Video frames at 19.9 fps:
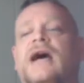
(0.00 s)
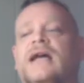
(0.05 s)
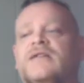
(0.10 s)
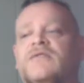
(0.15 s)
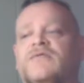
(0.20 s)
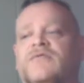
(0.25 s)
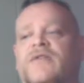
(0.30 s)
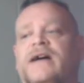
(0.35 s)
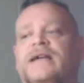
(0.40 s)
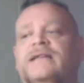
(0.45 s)

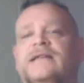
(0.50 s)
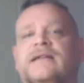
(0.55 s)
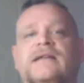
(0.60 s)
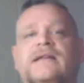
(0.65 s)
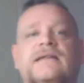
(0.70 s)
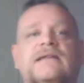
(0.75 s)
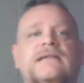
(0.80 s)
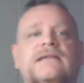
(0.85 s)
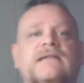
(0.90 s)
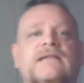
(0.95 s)
defined in
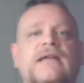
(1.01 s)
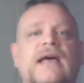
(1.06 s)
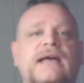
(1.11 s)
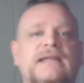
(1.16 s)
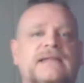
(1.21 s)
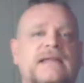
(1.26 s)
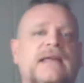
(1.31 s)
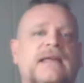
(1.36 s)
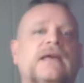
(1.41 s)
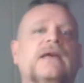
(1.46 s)
his
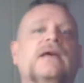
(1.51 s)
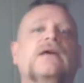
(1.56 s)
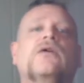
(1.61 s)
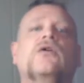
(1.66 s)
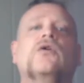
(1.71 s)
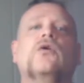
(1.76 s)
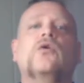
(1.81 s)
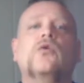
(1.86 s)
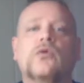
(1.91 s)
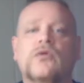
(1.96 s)
essay
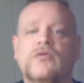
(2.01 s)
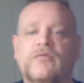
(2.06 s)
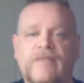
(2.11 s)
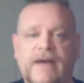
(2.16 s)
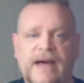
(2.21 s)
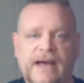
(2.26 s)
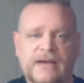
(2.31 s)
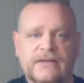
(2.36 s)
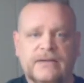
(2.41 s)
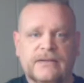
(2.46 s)

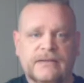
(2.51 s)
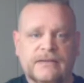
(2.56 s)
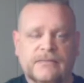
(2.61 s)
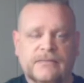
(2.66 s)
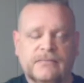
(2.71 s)
Ur-Fascism.